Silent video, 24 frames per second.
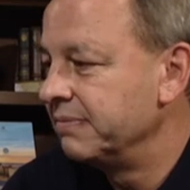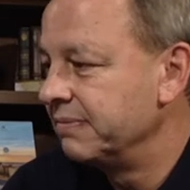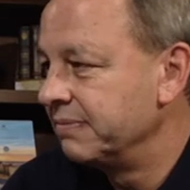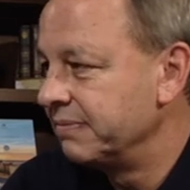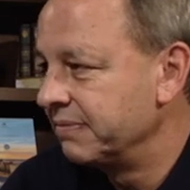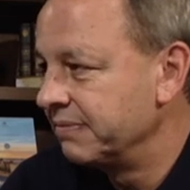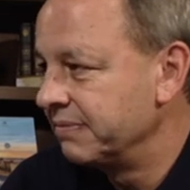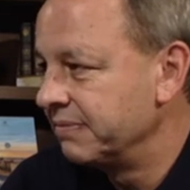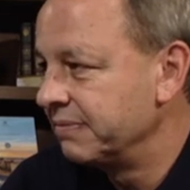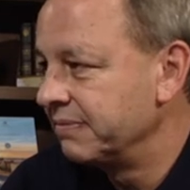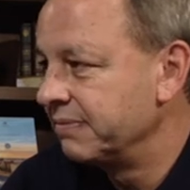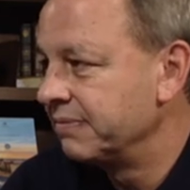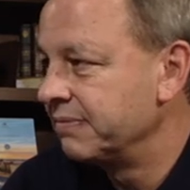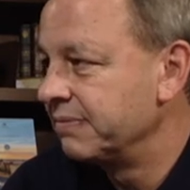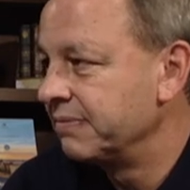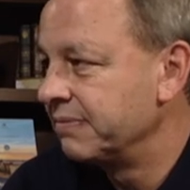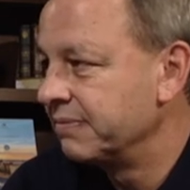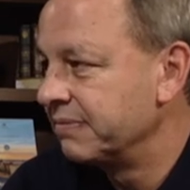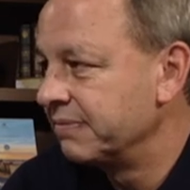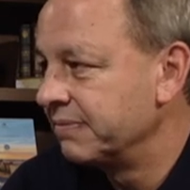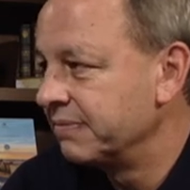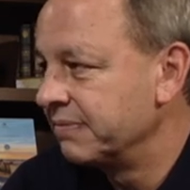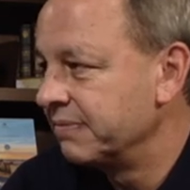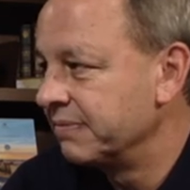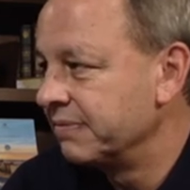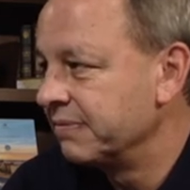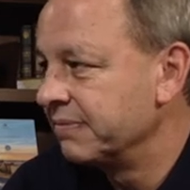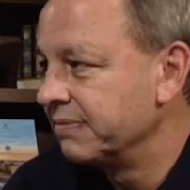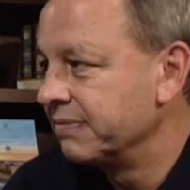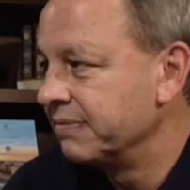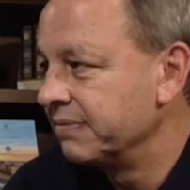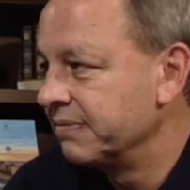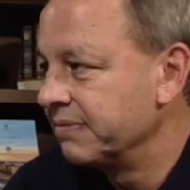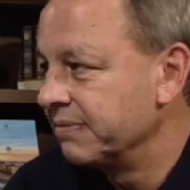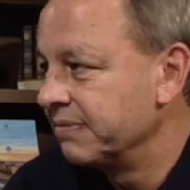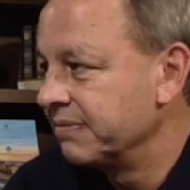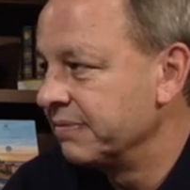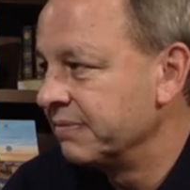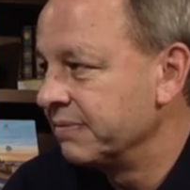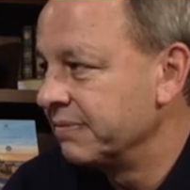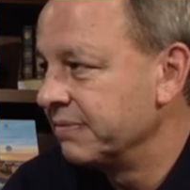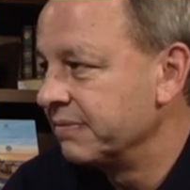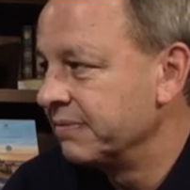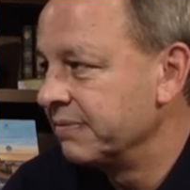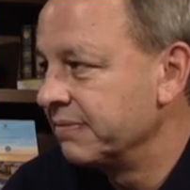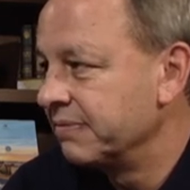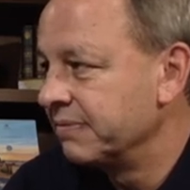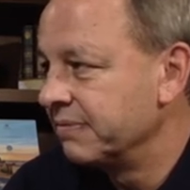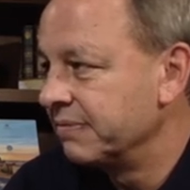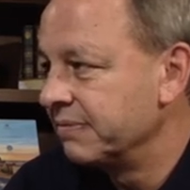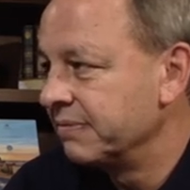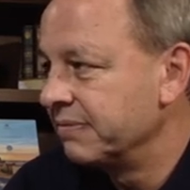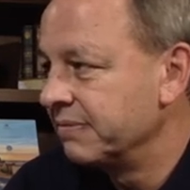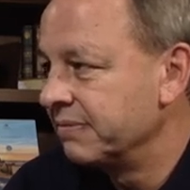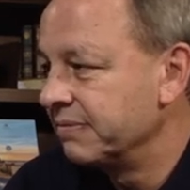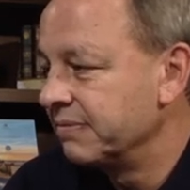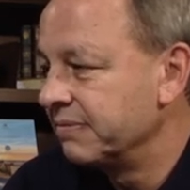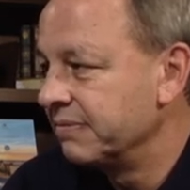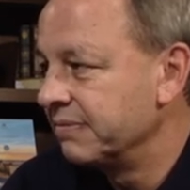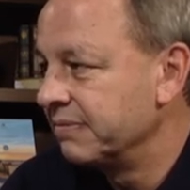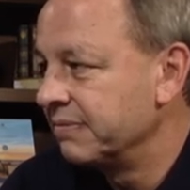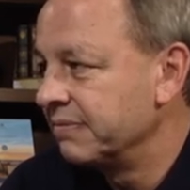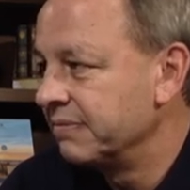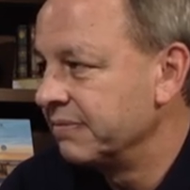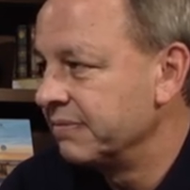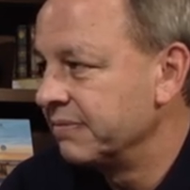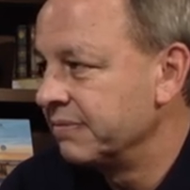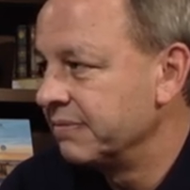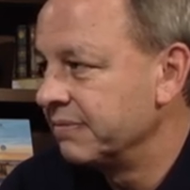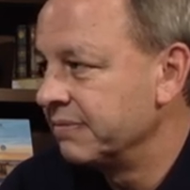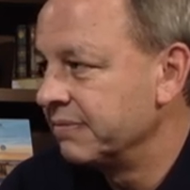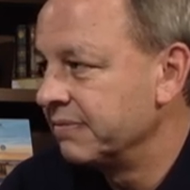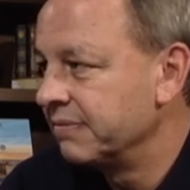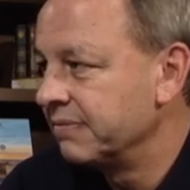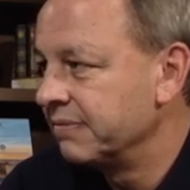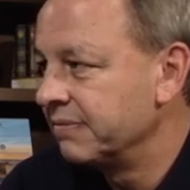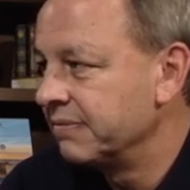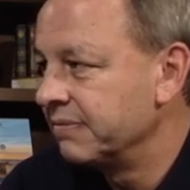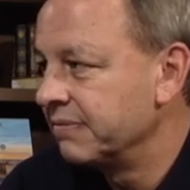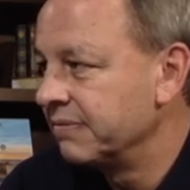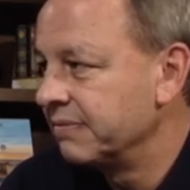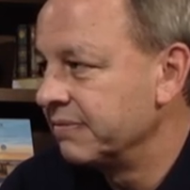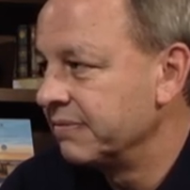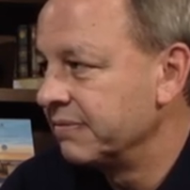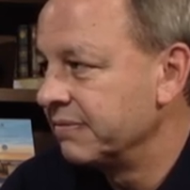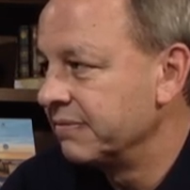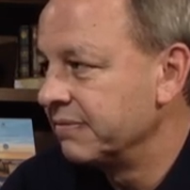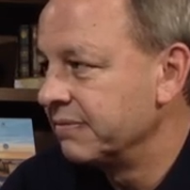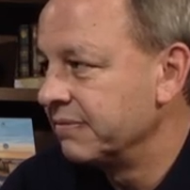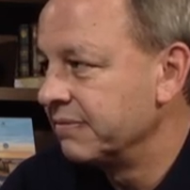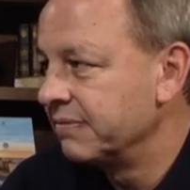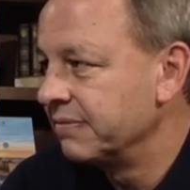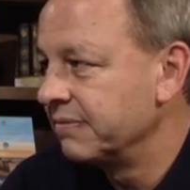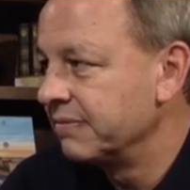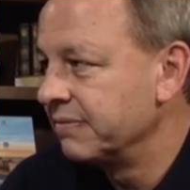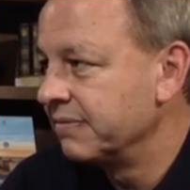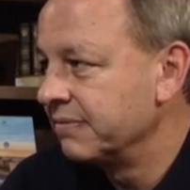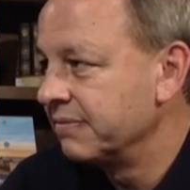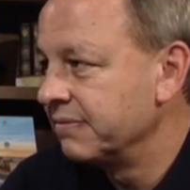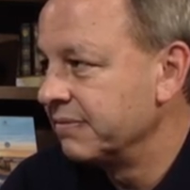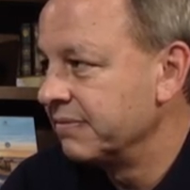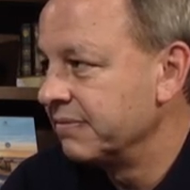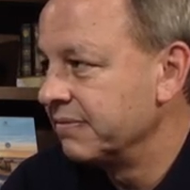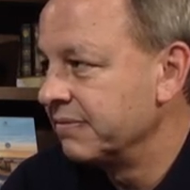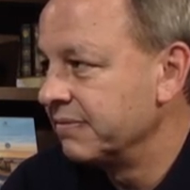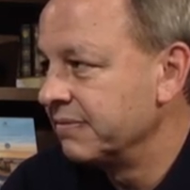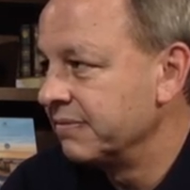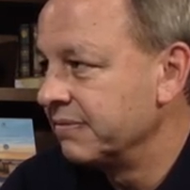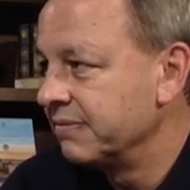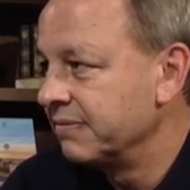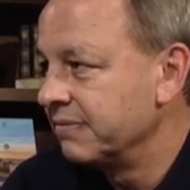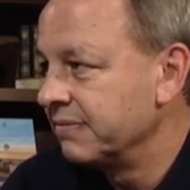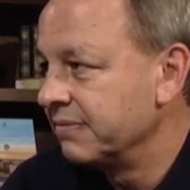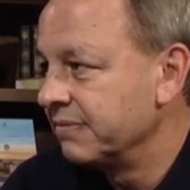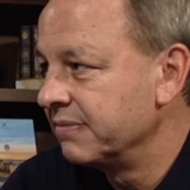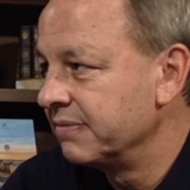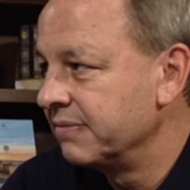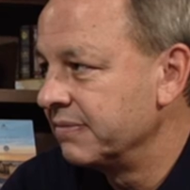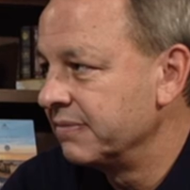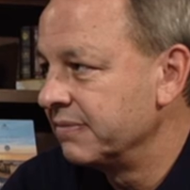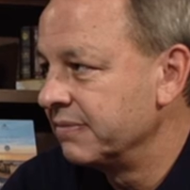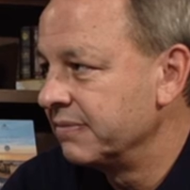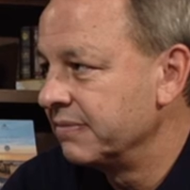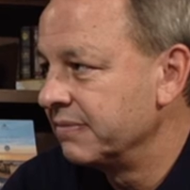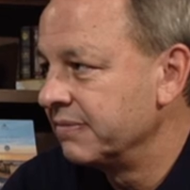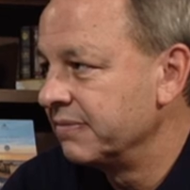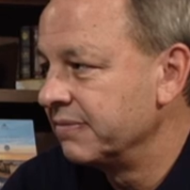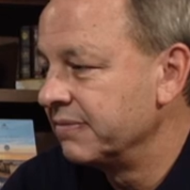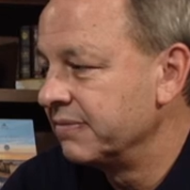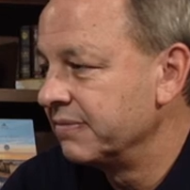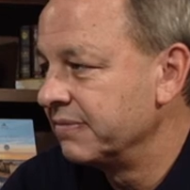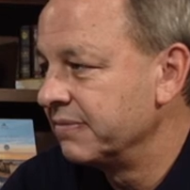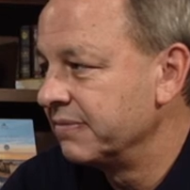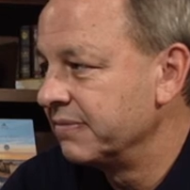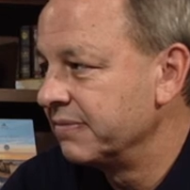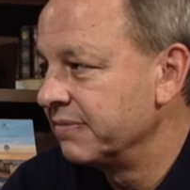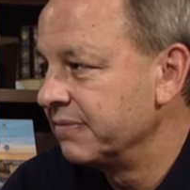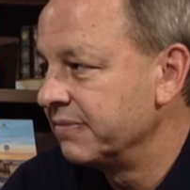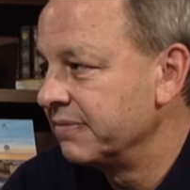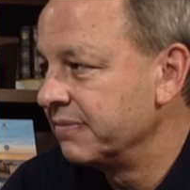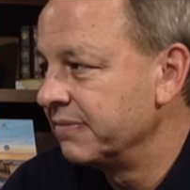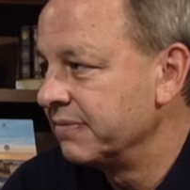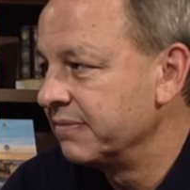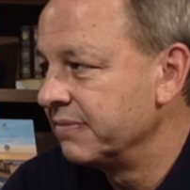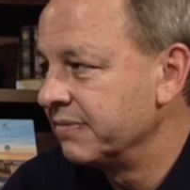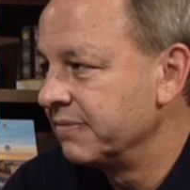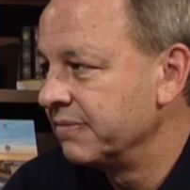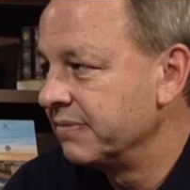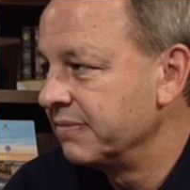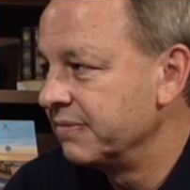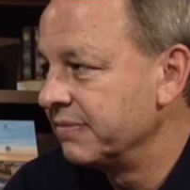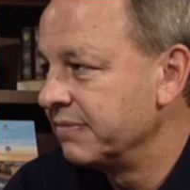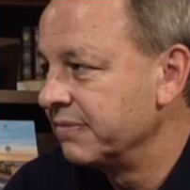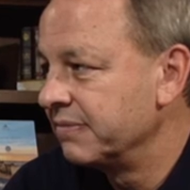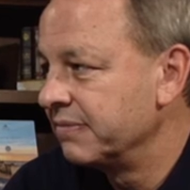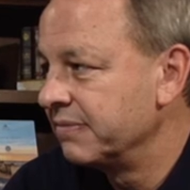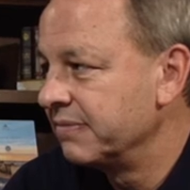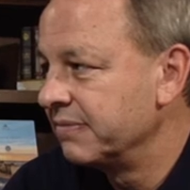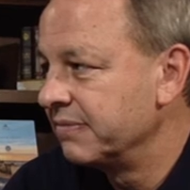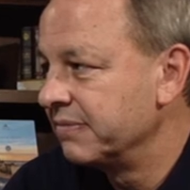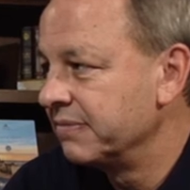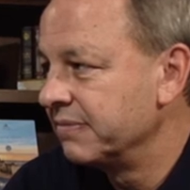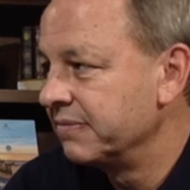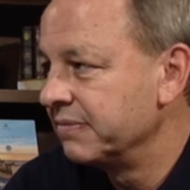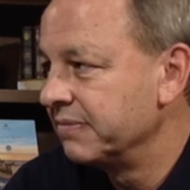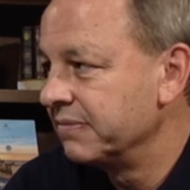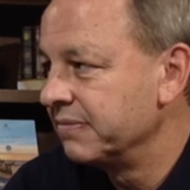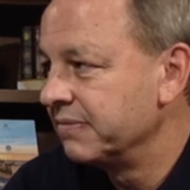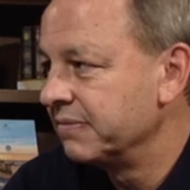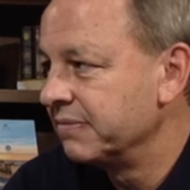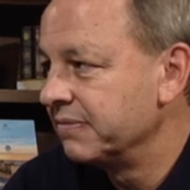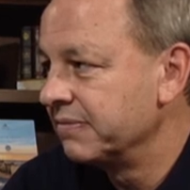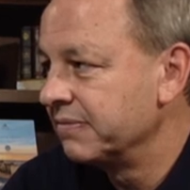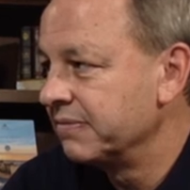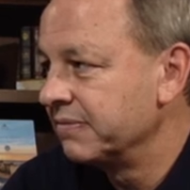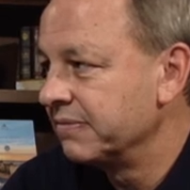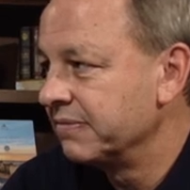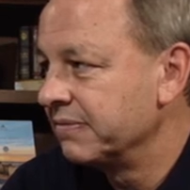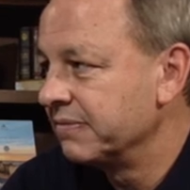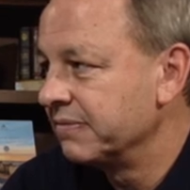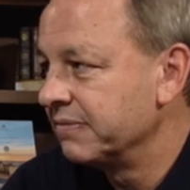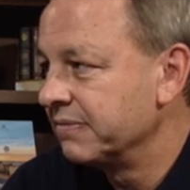No words are spoken by the person on screen.